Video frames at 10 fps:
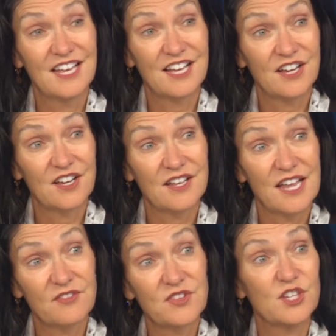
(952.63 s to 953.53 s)

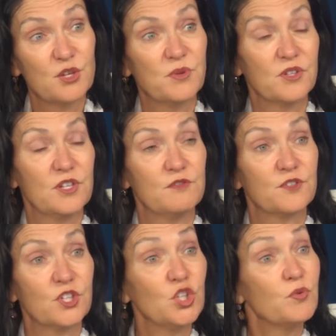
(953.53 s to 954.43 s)
having the ability
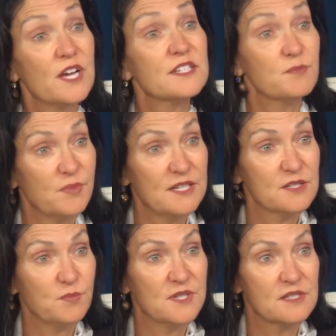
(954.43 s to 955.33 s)
for
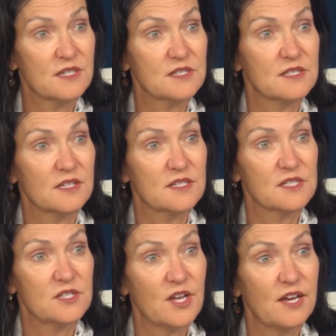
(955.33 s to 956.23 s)
U.S.-based businesses
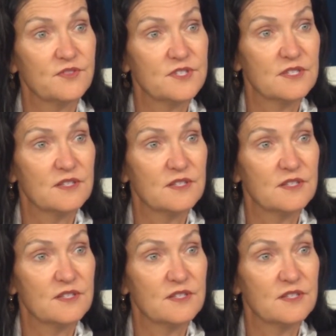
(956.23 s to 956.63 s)
to have,